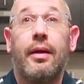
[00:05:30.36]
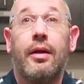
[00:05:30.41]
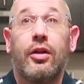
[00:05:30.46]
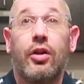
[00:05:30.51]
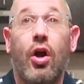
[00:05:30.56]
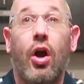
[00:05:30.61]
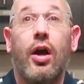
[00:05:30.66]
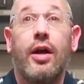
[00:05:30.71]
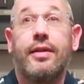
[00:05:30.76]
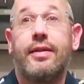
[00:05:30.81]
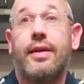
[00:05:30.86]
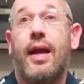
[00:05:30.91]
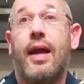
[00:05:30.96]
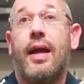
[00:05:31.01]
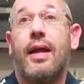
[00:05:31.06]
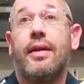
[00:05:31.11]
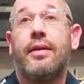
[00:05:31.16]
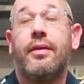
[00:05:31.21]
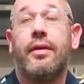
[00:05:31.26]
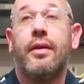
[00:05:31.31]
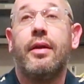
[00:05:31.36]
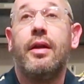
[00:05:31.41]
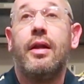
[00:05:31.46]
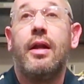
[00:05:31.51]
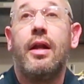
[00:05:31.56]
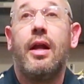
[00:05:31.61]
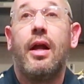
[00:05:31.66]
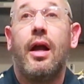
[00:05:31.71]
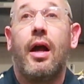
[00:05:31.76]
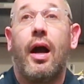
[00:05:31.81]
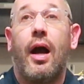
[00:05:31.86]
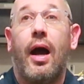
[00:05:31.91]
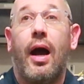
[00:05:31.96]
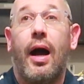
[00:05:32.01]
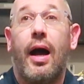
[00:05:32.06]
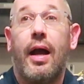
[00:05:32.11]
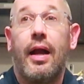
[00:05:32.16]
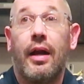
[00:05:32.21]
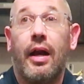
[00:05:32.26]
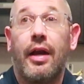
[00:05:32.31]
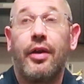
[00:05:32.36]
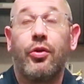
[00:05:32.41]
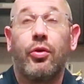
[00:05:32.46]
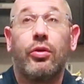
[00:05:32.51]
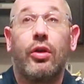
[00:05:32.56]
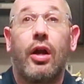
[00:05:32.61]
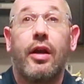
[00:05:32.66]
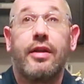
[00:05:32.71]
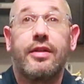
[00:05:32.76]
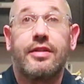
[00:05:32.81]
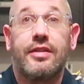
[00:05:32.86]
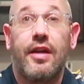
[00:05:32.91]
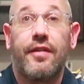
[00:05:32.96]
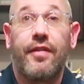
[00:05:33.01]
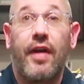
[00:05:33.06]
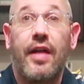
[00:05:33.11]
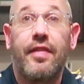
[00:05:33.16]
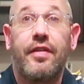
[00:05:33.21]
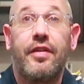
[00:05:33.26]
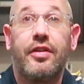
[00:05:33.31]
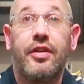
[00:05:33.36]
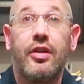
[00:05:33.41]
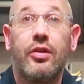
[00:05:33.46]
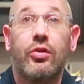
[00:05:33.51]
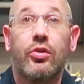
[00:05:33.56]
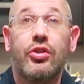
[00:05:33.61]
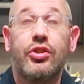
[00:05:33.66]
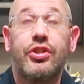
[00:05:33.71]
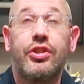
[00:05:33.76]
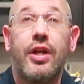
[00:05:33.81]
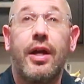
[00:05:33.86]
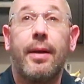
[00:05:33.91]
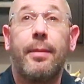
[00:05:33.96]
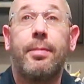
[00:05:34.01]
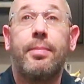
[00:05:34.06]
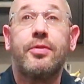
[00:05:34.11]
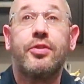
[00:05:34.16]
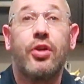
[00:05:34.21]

content, and I do a lot of the stuff at the dealership.